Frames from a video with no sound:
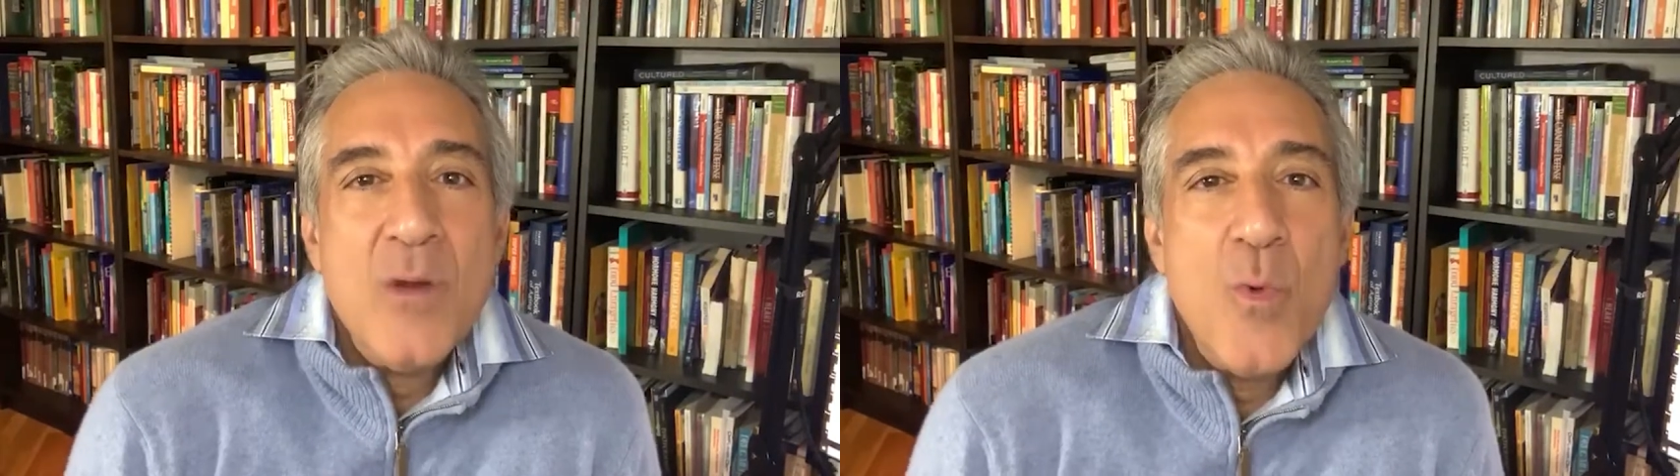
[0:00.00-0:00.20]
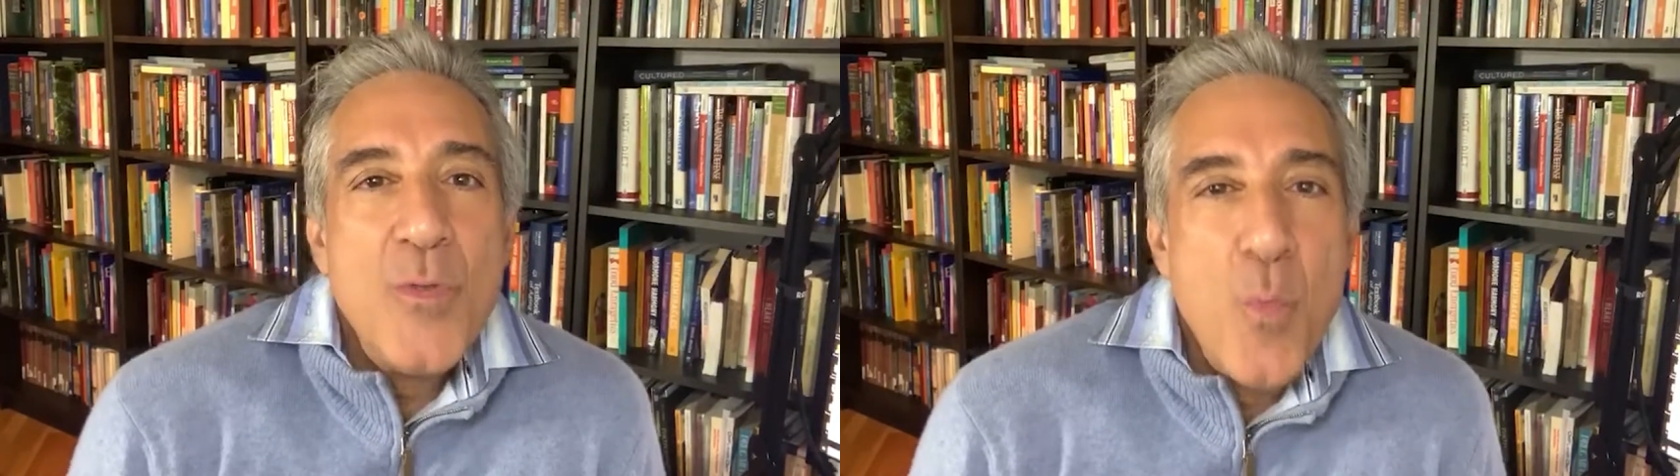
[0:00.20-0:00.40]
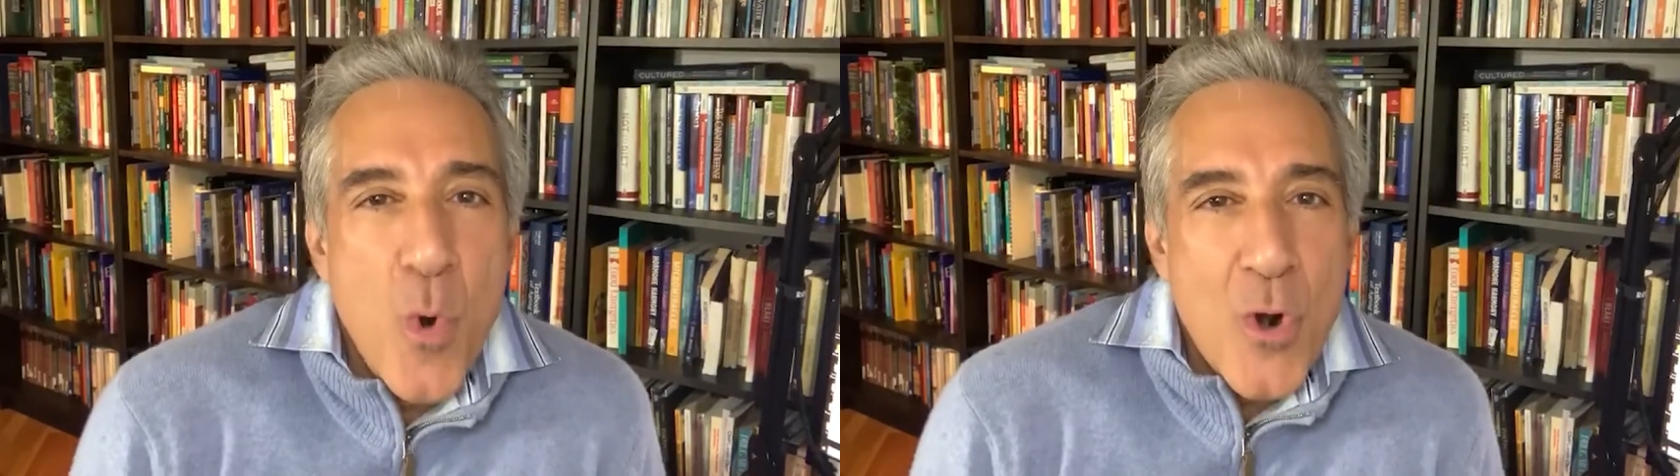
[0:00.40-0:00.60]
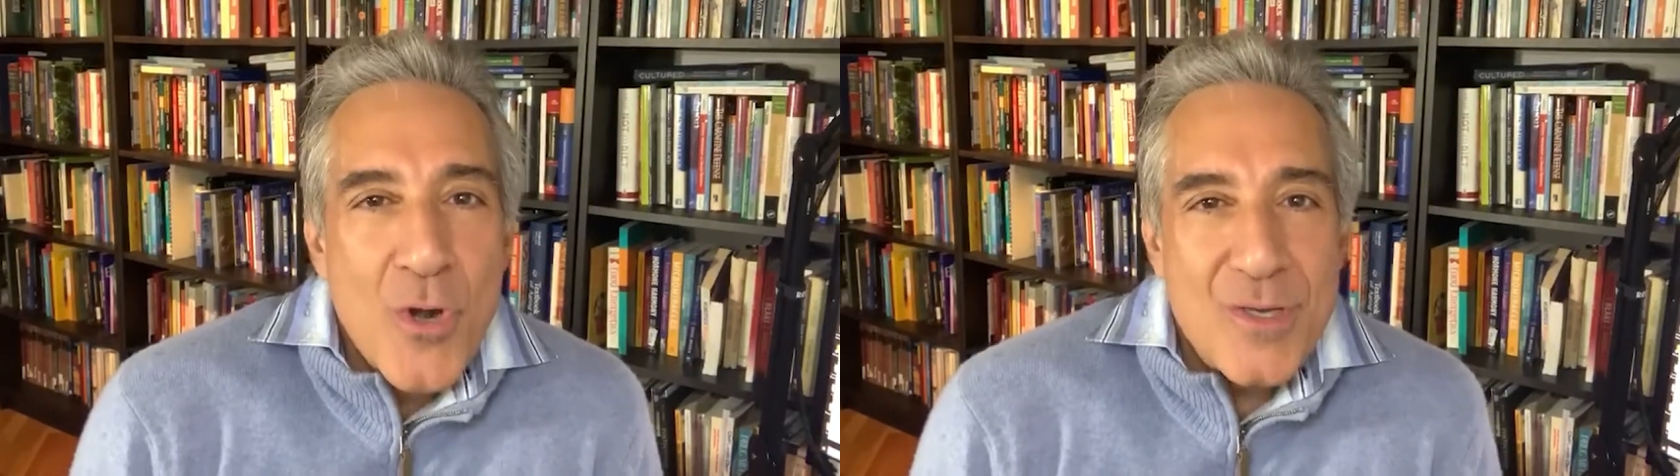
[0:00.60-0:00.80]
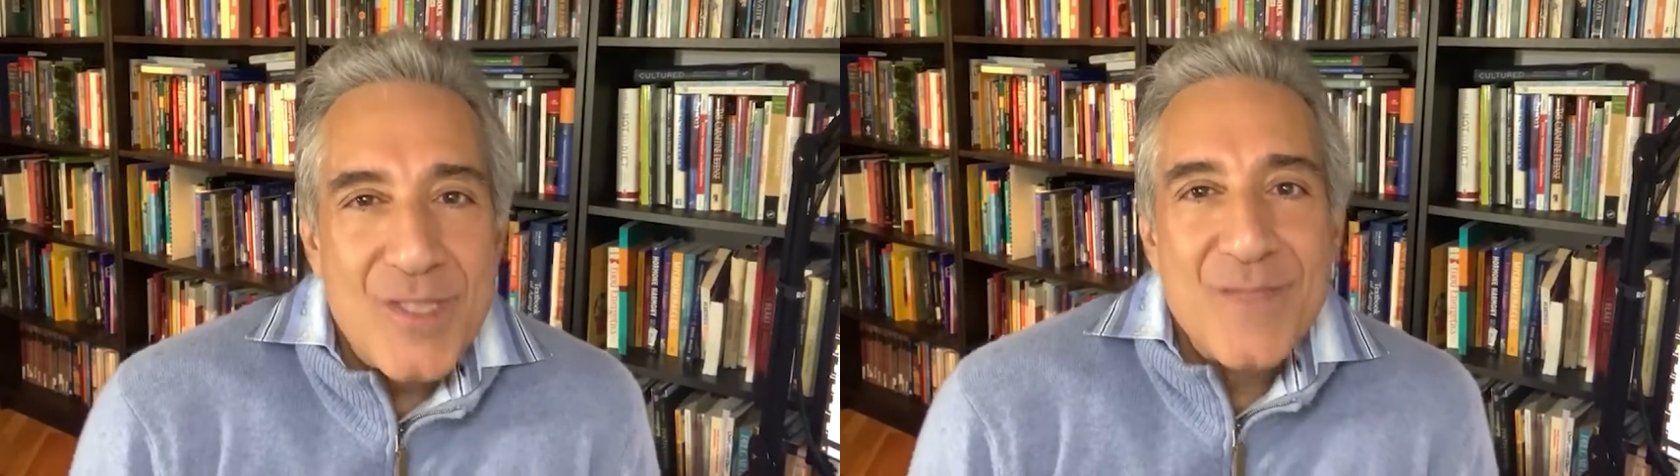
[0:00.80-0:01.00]
with
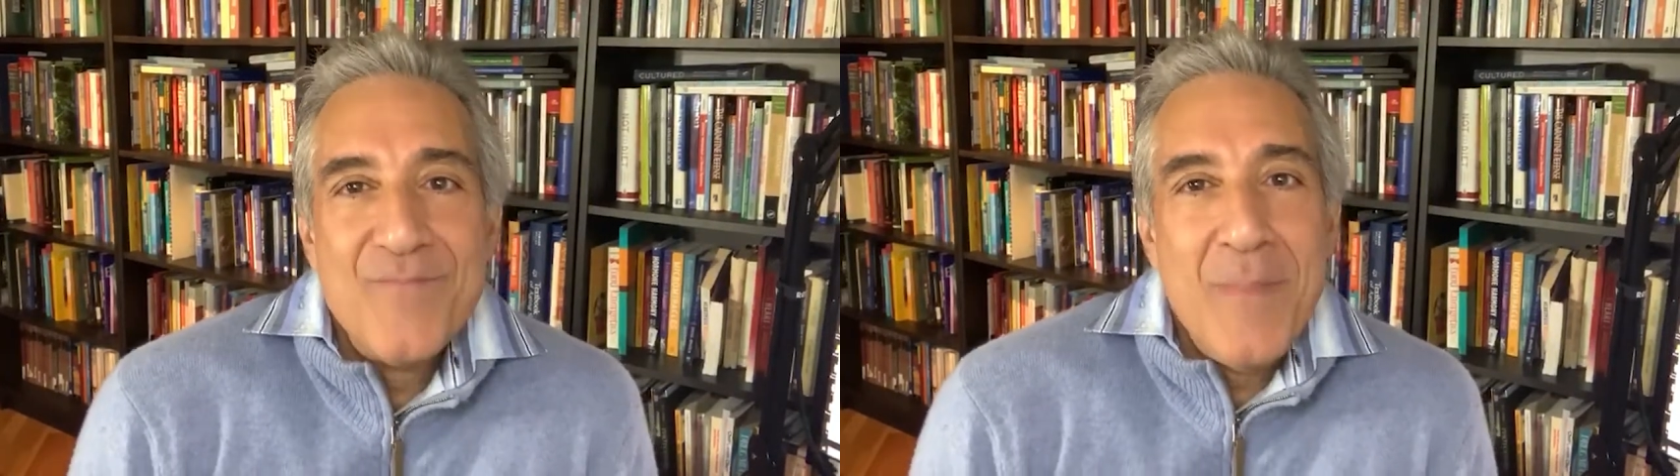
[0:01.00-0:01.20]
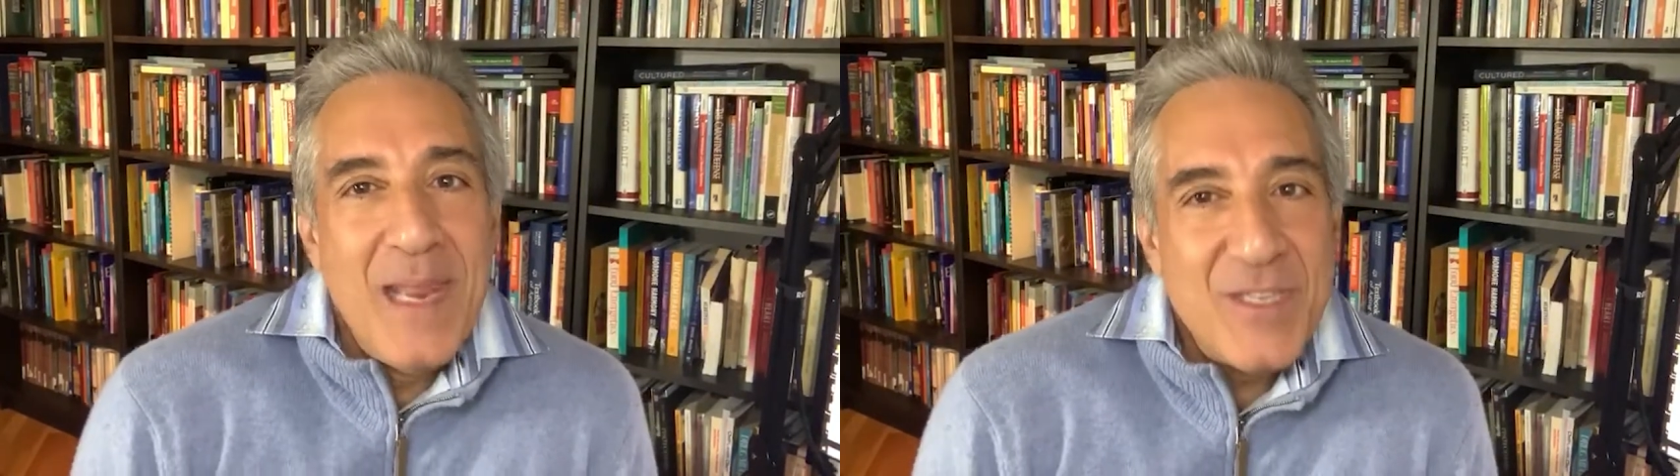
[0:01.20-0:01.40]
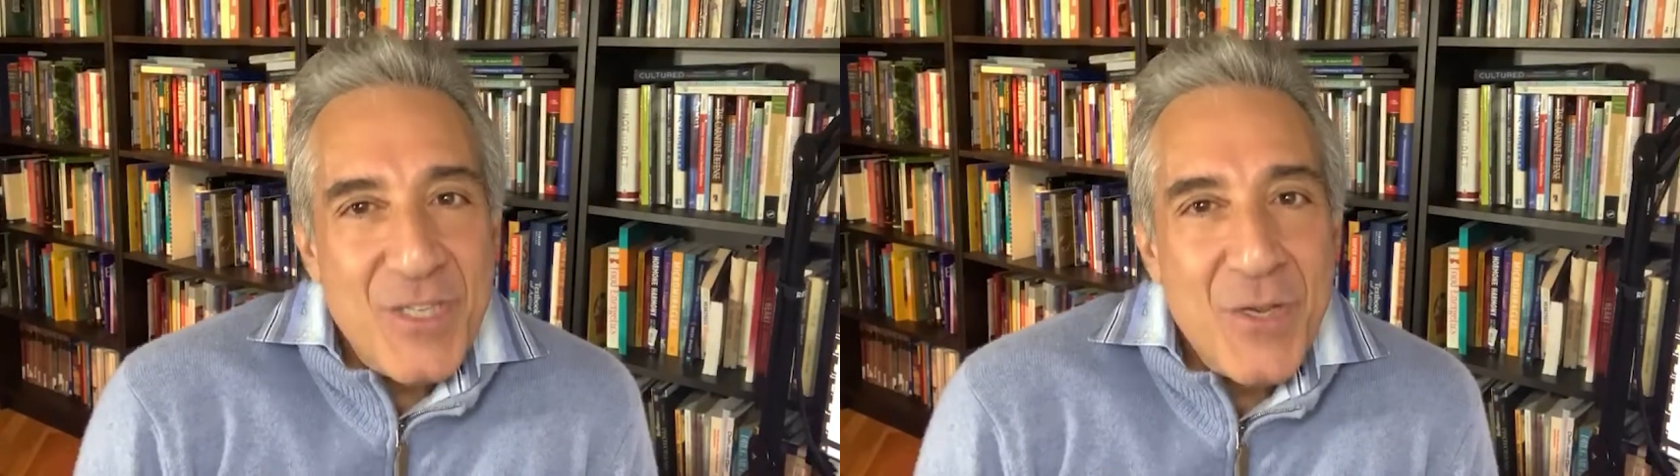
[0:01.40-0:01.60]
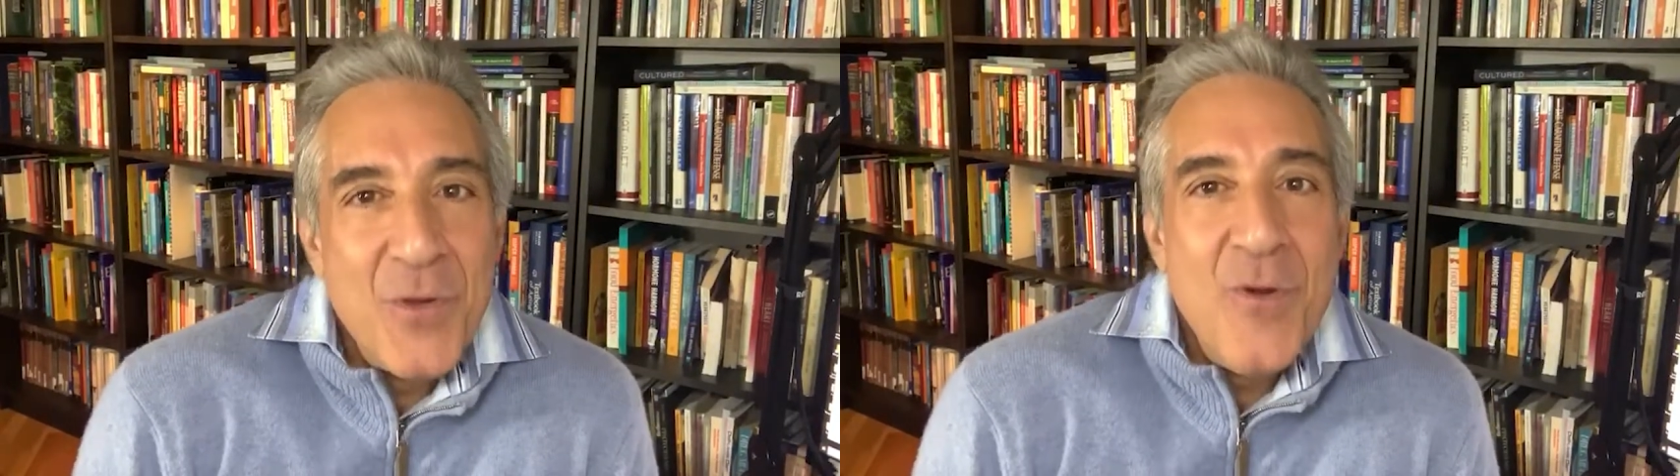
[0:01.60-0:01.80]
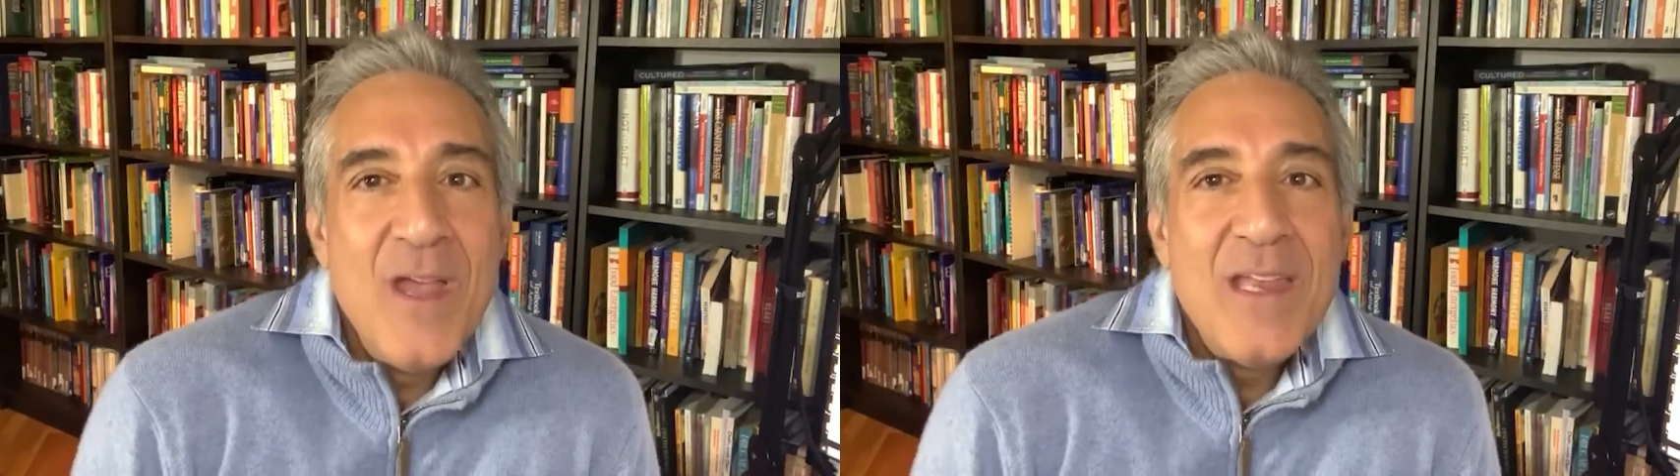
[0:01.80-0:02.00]
words. Minute
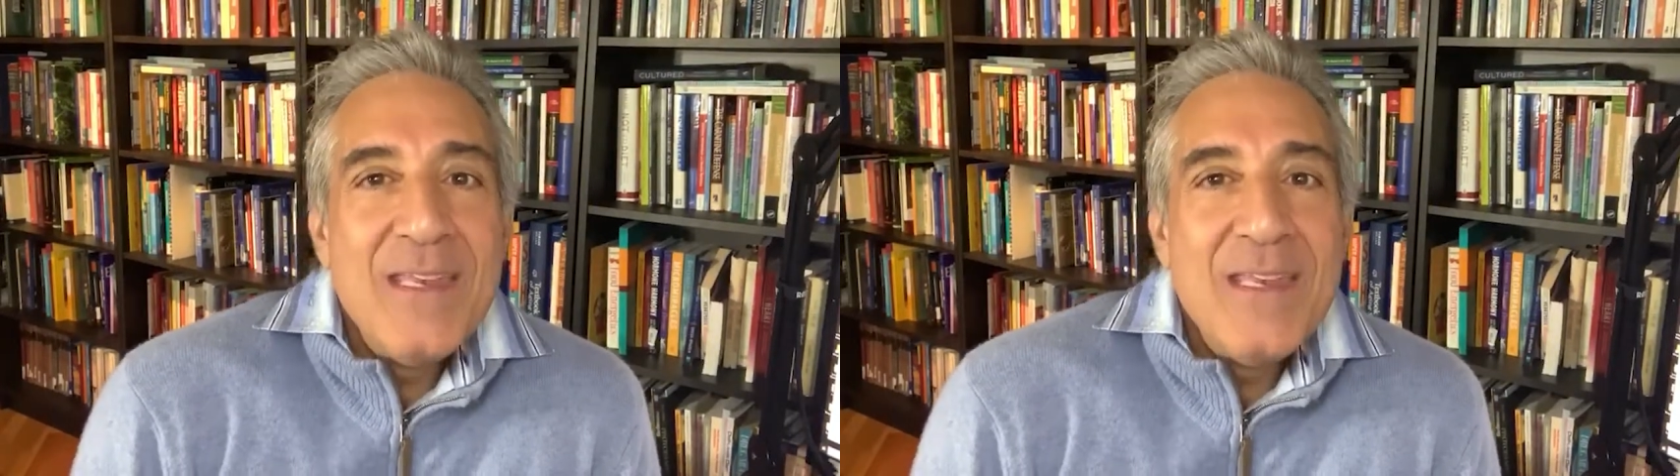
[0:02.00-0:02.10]
2,